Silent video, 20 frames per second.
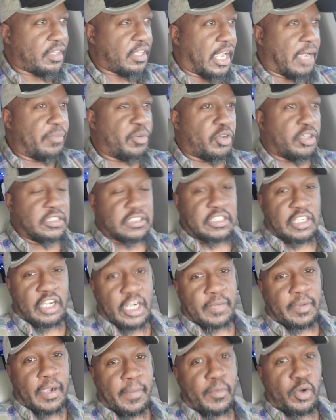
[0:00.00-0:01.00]
I'm going to
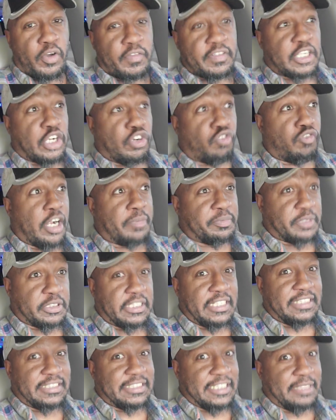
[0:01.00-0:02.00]
talk about more of the
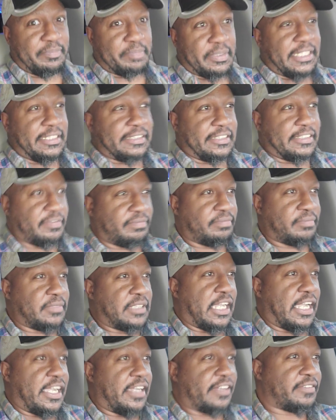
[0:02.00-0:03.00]
corruption in C+,
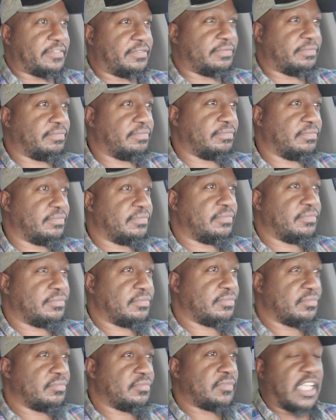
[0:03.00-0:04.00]
okay?
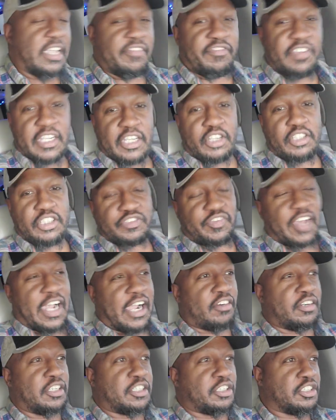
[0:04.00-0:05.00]
If it goes
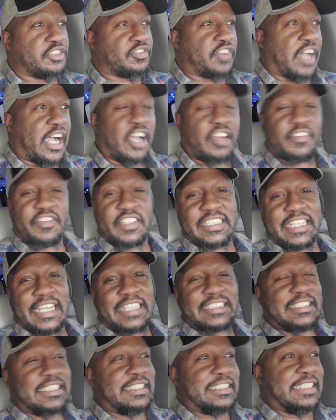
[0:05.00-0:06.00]
viral, it goes viral. If it
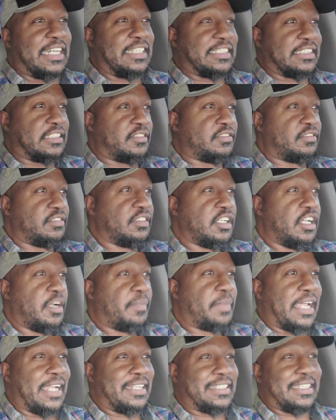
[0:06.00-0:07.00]
doesn't, it doesn't.
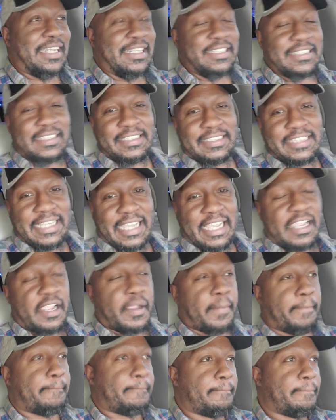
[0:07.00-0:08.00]
But at the end of the day,
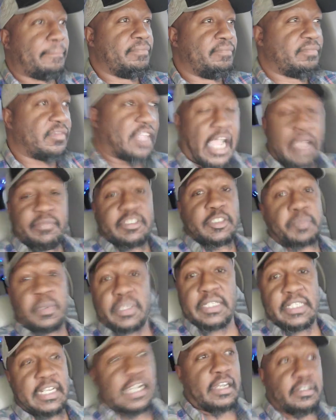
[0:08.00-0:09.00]
I'm just
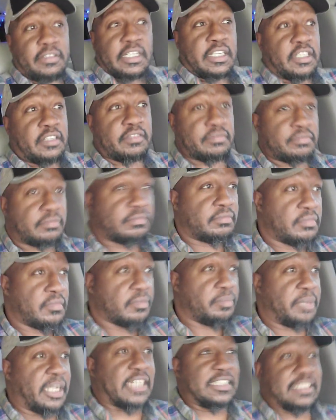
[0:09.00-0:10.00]
putting it out
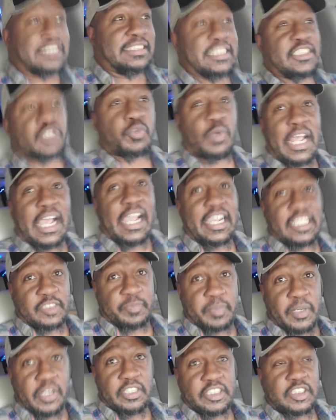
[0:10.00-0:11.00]
there. Because this is what I
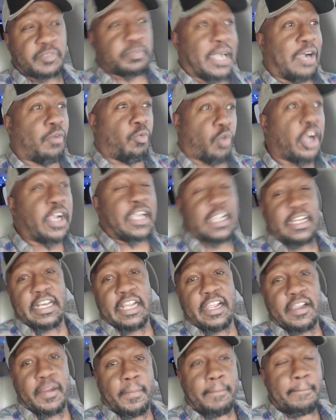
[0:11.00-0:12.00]
experienced by working
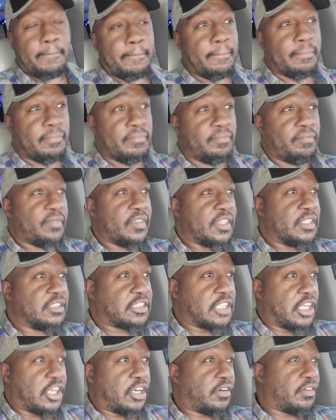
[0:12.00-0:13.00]
there.
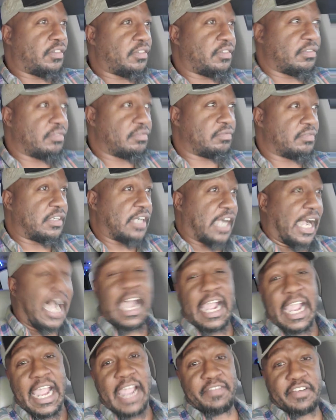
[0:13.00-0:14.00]
So,
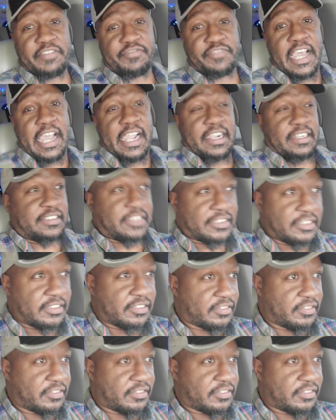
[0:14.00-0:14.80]
I have the facts.